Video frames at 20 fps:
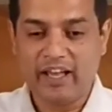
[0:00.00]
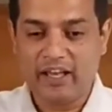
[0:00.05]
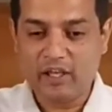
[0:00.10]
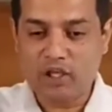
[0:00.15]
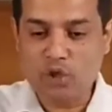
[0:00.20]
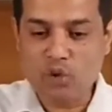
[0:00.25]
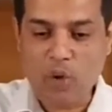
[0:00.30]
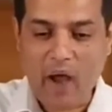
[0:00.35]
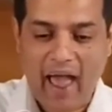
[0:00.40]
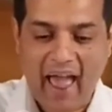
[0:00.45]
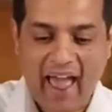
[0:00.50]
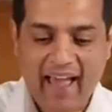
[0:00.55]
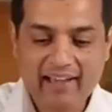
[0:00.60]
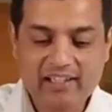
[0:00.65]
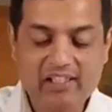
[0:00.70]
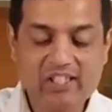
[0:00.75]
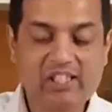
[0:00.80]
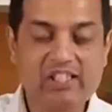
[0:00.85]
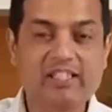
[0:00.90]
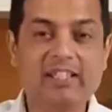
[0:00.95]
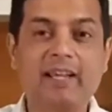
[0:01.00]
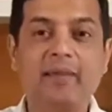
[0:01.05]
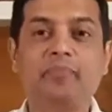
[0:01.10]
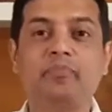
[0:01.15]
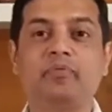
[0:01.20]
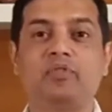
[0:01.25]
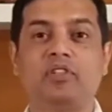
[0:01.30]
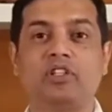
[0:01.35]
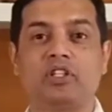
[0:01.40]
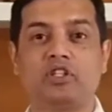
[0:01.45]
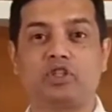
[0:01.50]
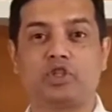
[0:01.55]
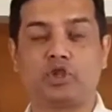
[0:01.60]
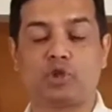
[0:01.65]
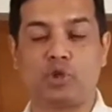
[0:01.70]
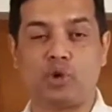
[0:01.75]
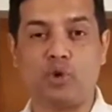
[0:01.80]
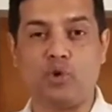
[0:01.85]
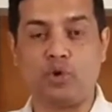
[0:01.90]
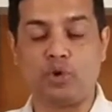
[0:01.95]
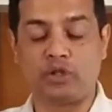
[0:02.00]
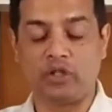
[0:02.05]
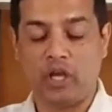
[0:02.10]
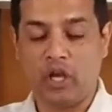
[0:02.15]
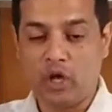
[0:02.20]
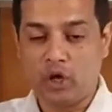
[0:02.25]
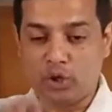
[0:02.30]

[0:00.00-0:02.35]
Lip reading: You accept the truth.